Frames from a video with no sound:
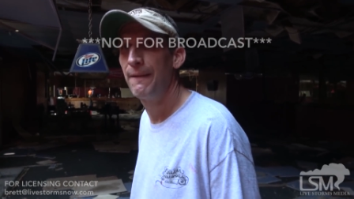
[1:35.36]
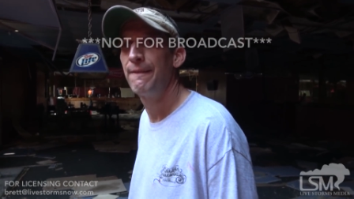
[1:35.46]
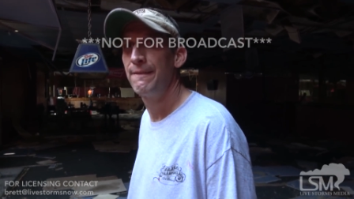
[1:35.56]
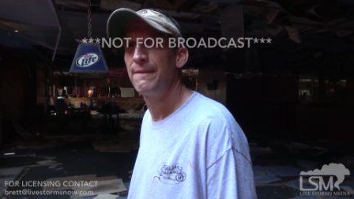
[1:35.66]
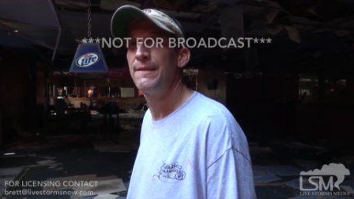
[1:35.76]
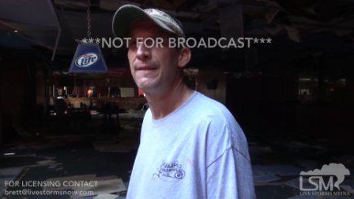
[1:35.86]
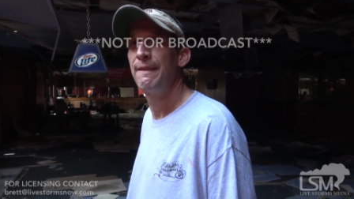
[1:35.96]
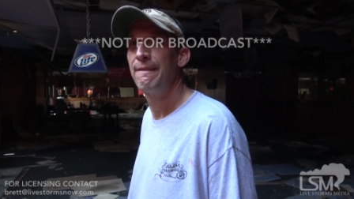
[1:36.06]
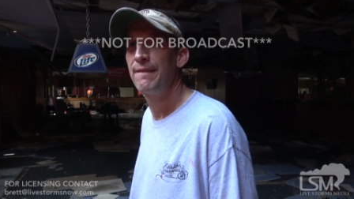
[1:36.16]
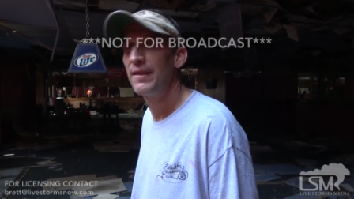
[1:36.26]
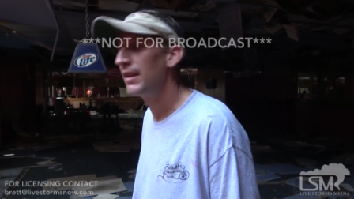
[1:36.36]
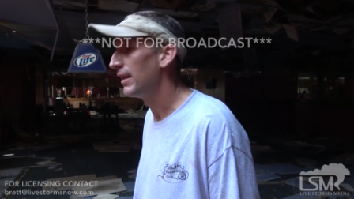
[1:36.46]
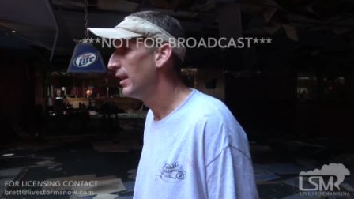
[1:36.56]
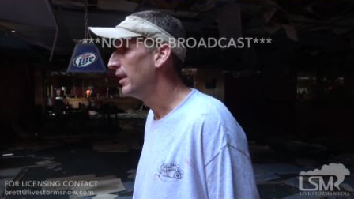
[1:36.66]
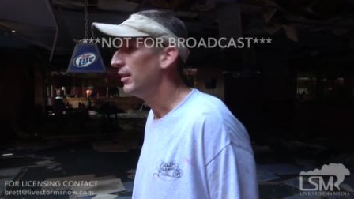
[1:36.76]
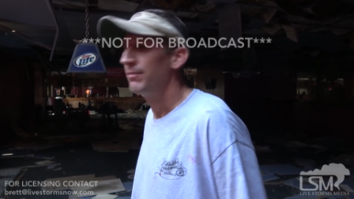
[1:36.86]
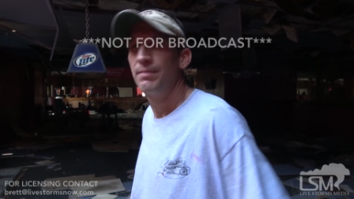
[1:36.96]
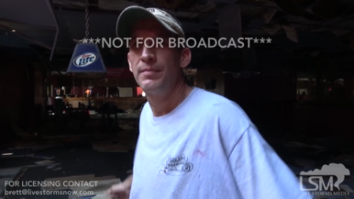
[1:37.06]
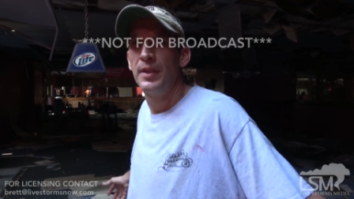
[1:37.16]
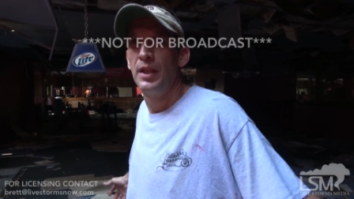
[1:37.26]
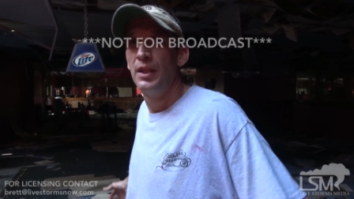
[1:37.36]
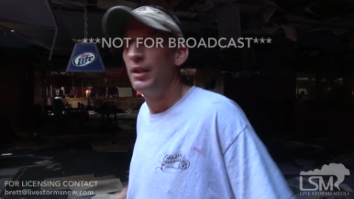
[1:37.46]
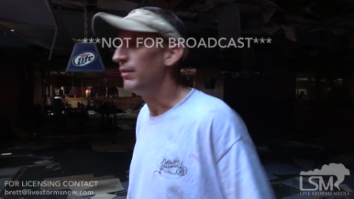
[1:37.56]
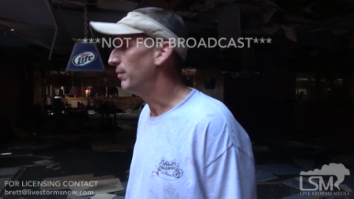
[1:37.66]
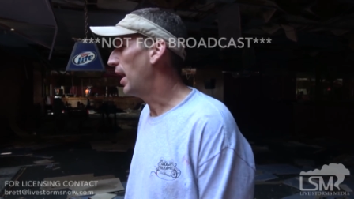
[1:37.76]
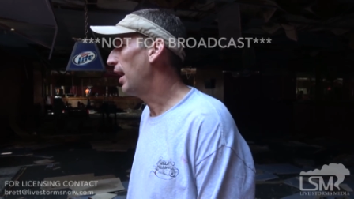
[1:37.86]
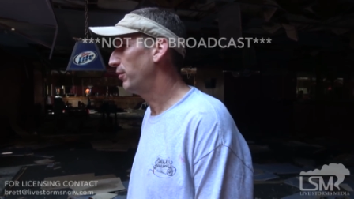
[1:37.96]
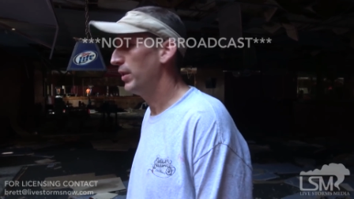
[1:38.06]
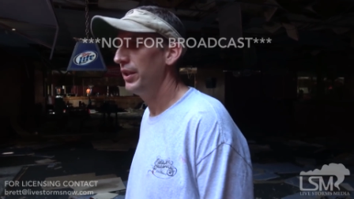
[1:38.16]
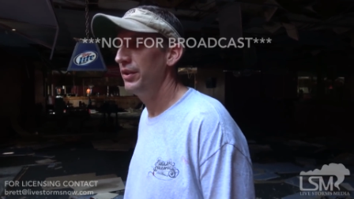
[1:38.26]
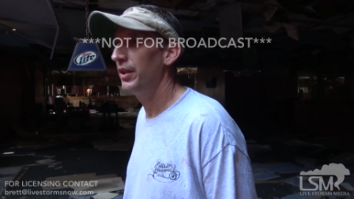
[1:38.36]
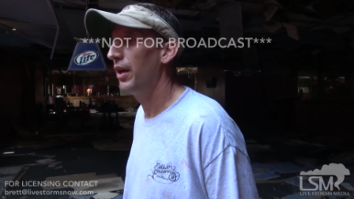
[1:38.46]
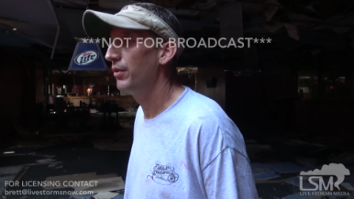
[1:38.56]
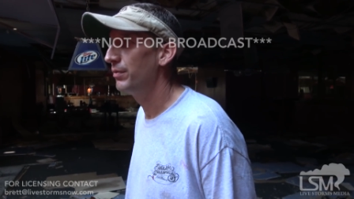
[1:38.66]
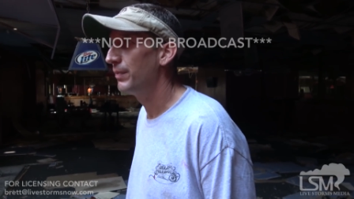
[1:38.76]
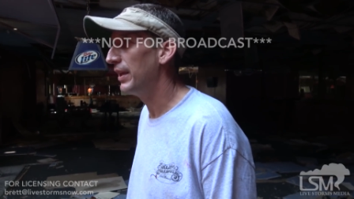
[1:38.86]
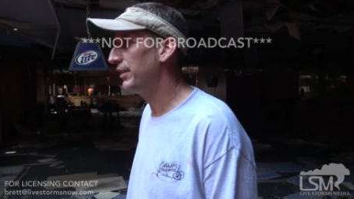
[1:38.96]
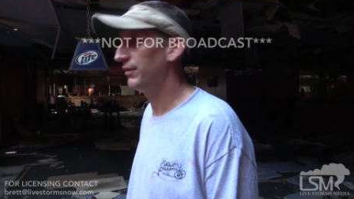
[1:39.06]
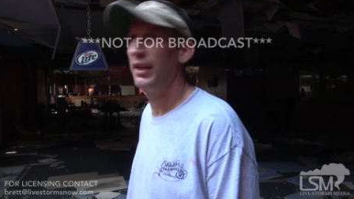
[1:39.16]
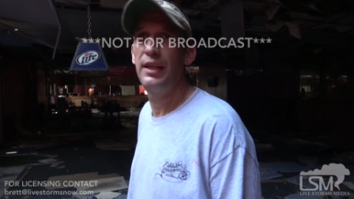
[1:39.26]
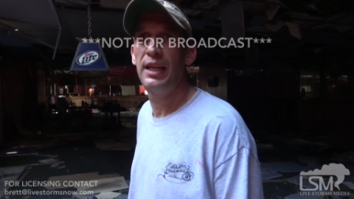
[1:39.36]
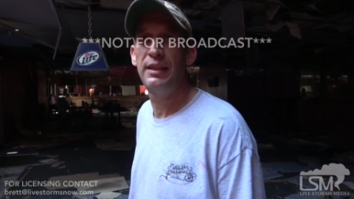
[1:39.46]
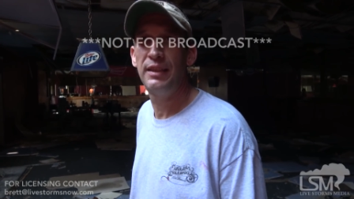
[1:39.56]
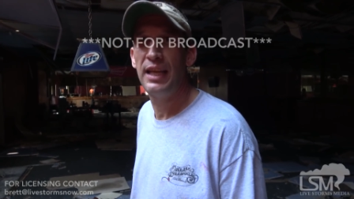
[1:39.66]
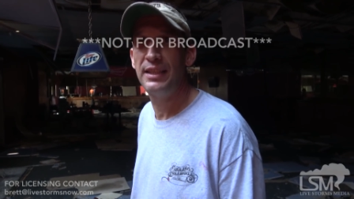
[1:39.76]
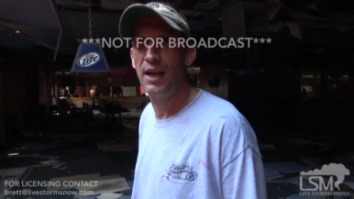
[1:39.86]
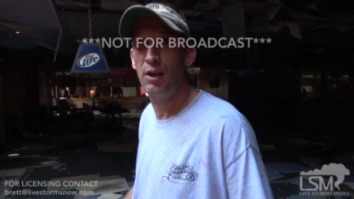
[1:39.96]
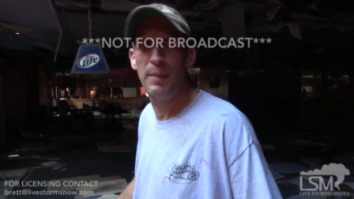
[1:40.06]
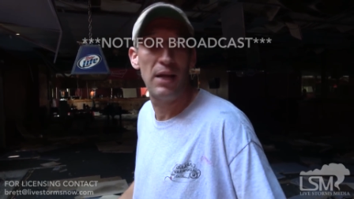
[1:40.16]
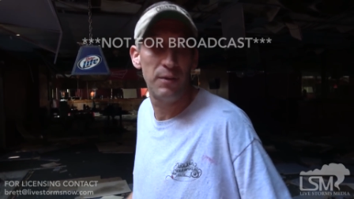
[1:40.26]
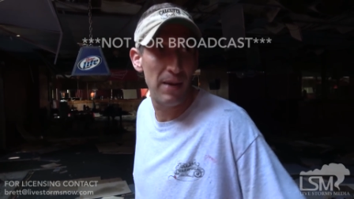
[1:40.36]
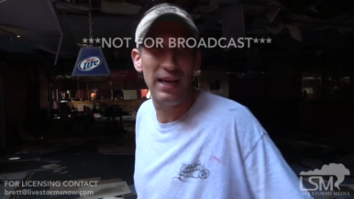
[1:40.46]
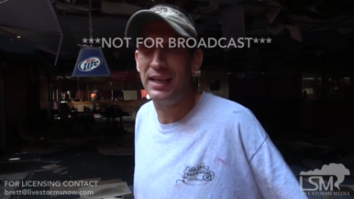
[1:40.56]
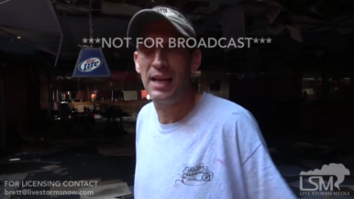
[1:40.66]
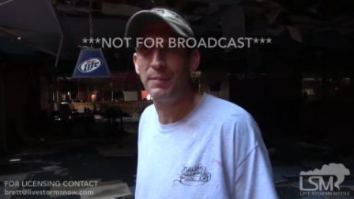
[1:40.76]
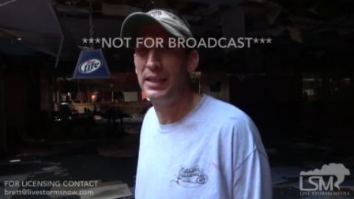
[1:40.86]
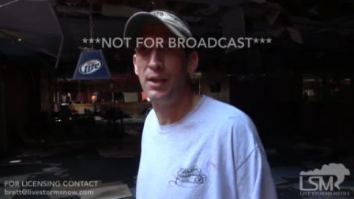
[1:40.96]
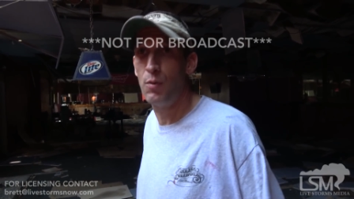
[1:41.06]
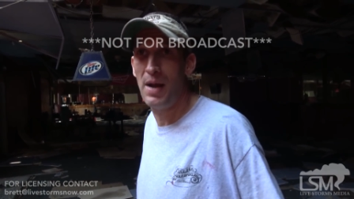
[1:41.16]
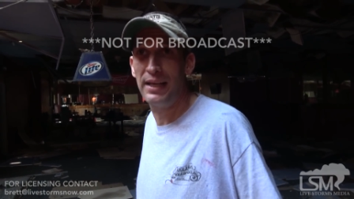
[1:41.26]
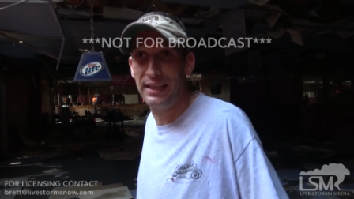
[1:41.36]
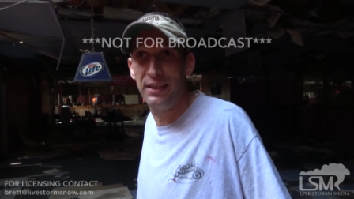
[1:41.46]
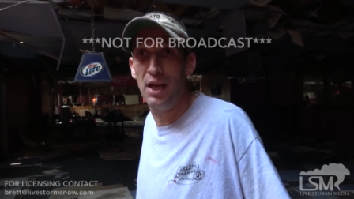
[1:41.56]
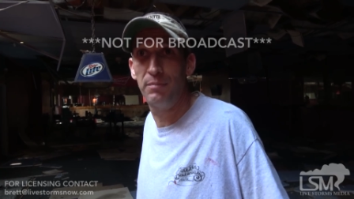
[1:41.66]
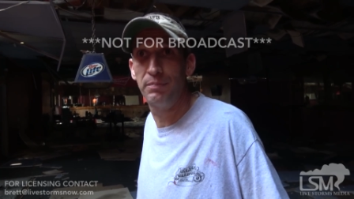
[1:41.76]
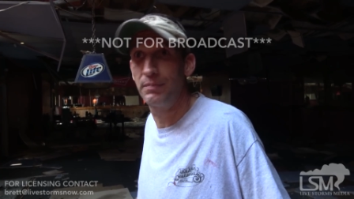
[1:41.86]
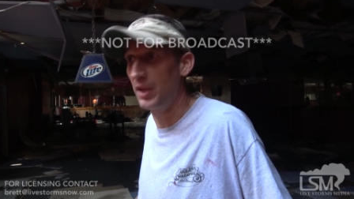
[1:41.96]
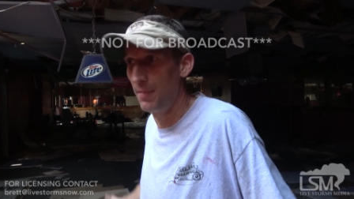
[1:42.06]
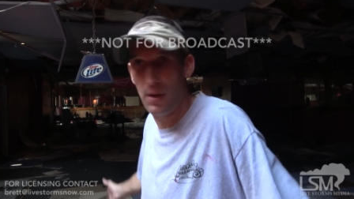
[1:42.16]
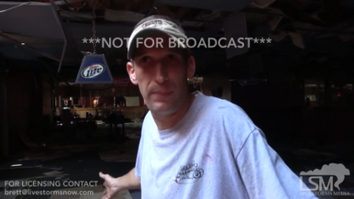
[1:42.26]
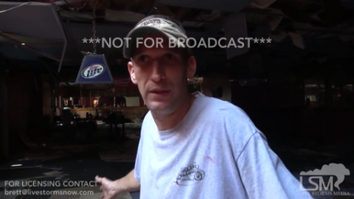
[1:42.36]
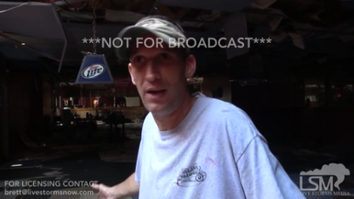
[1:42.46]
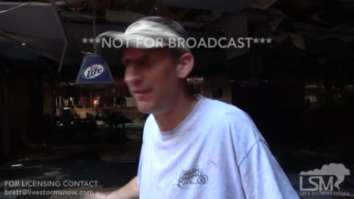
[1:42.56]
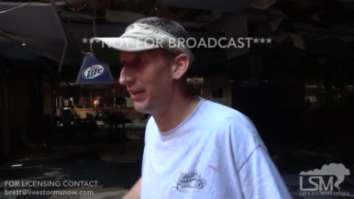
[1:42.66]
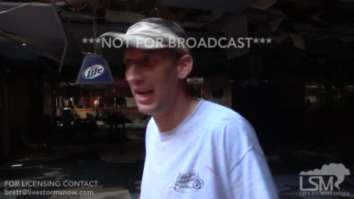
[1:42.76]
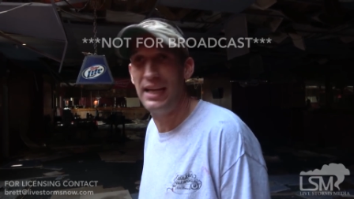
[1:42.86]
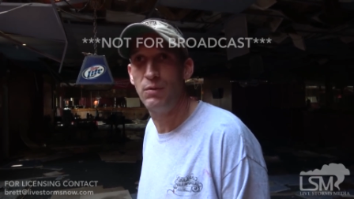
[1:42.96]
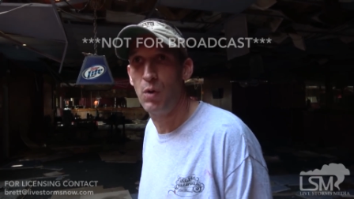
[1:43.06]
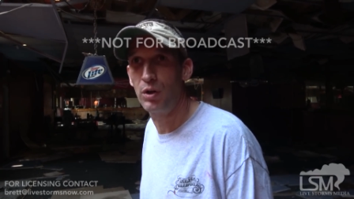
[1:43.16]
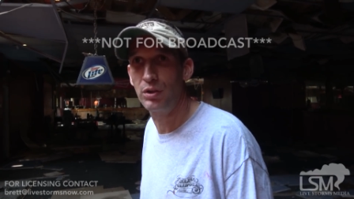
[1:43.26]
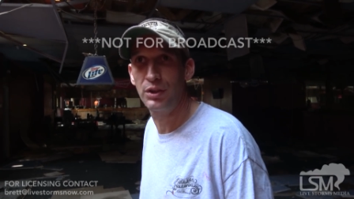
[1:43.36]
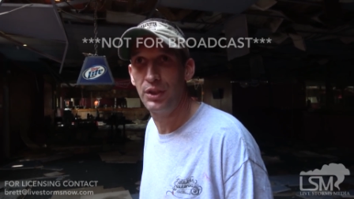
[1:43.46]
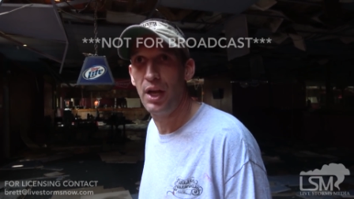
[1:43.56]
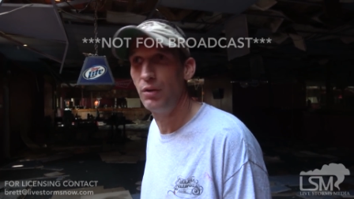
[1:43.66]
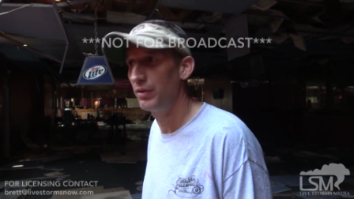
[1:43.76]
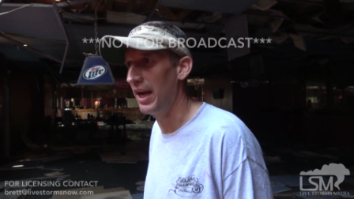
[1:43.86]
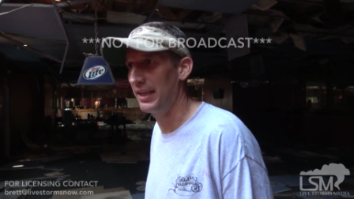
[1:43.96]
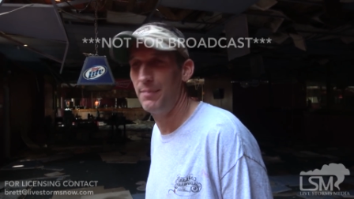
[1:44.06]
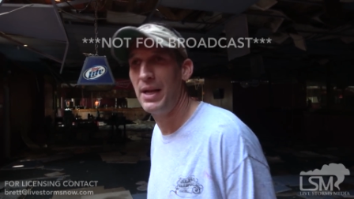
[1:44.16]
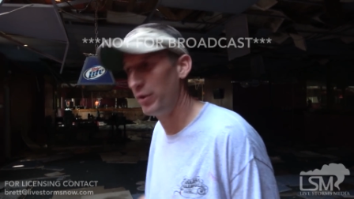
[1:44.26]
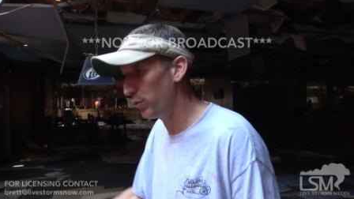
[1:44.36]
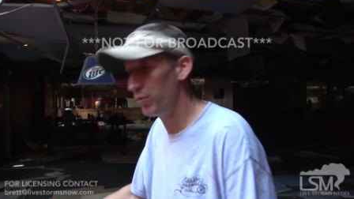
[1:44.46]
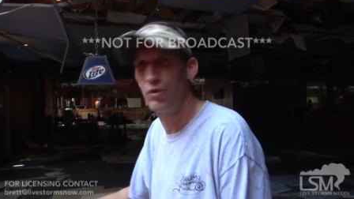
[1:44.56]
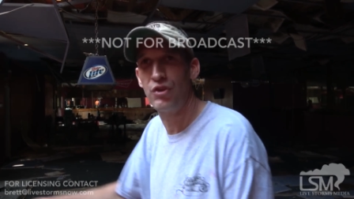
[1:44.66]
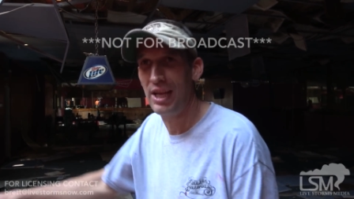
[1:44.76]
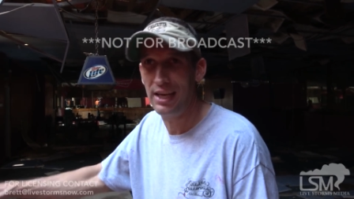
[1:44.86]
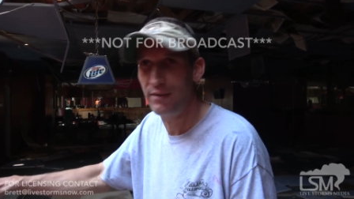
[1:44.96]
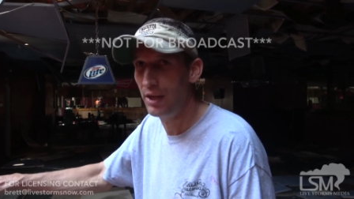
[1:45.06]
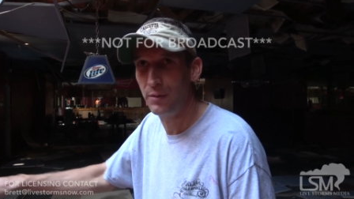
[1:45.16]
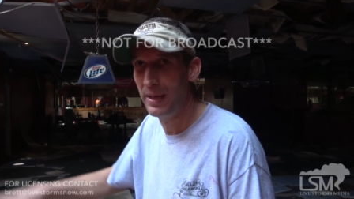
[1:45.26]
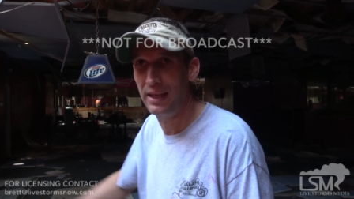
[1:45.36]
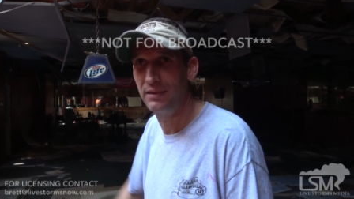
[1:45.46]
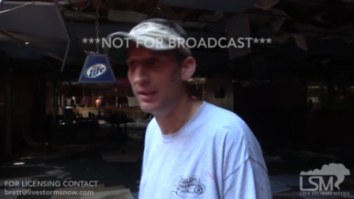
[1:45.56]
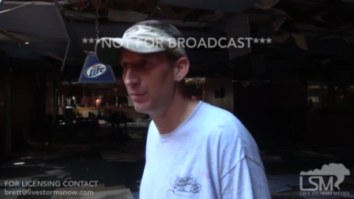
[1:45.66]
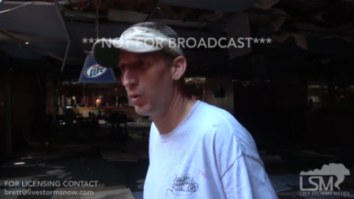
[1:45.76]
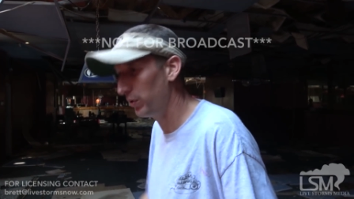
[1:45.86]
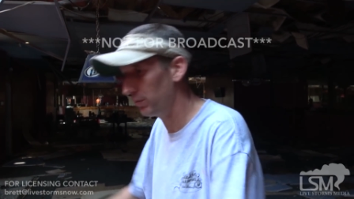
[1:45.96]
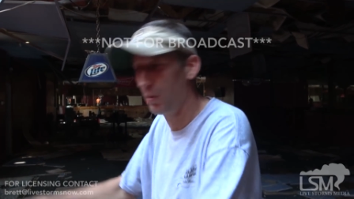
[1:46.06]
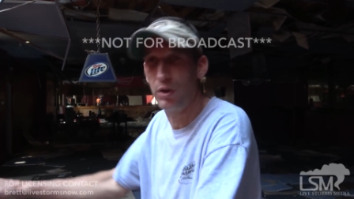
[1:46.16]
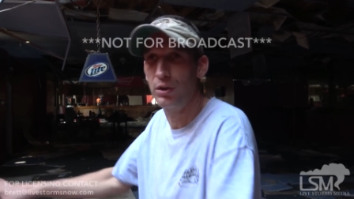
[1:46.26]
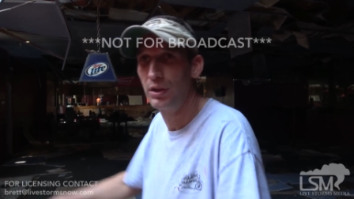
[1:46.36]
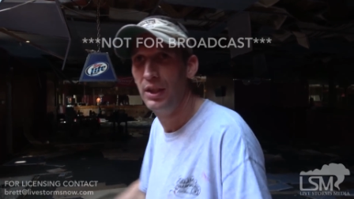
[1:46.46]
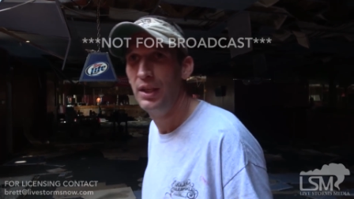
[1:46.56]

Just kind of a signal to get people. Well, you know, he's all about the man like me. Don't mind getting up, come up here every day and work. You know, I get my tools just like every other man every morning. Work.